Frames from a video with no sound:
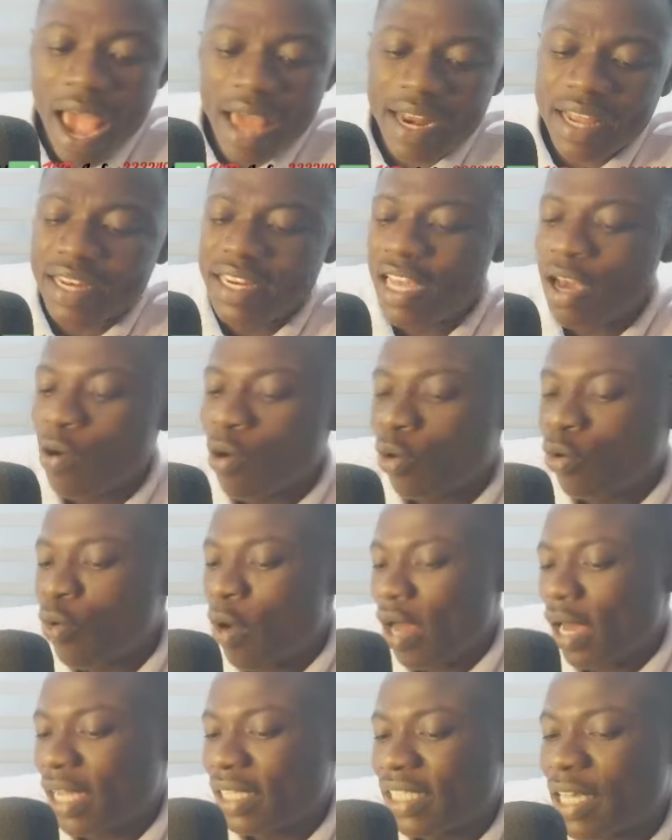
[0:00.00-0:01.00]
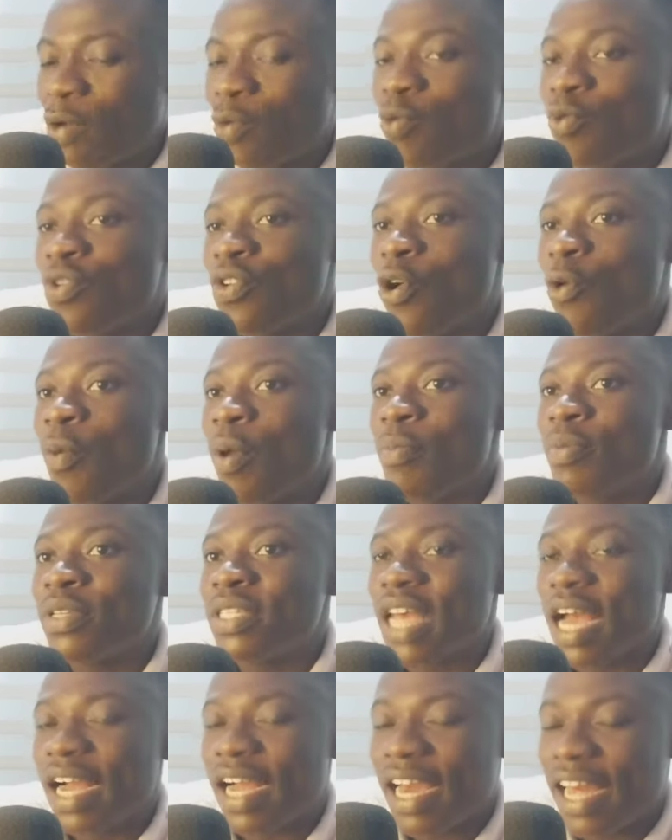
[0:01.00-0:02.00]
and then the one who your
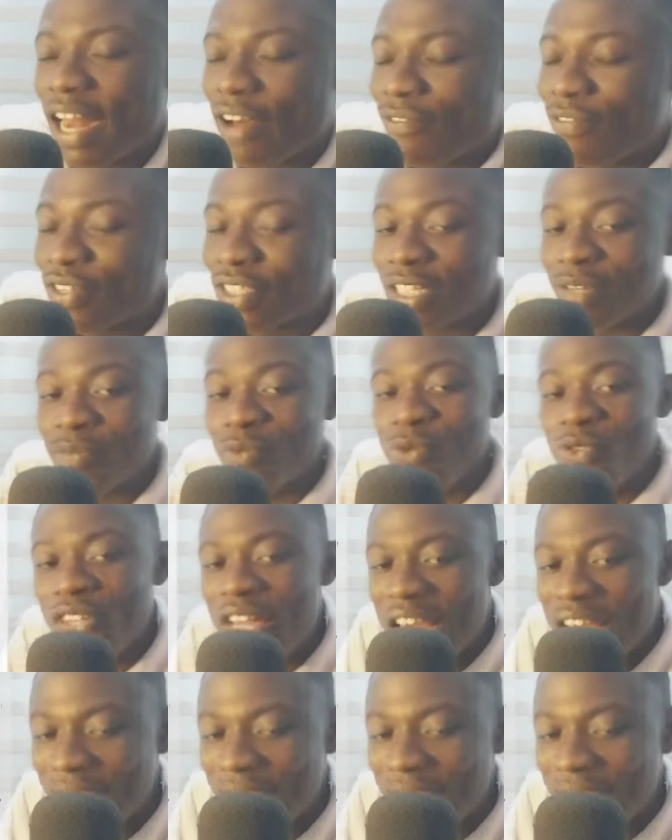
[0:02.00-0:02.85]
baby Sagana for some who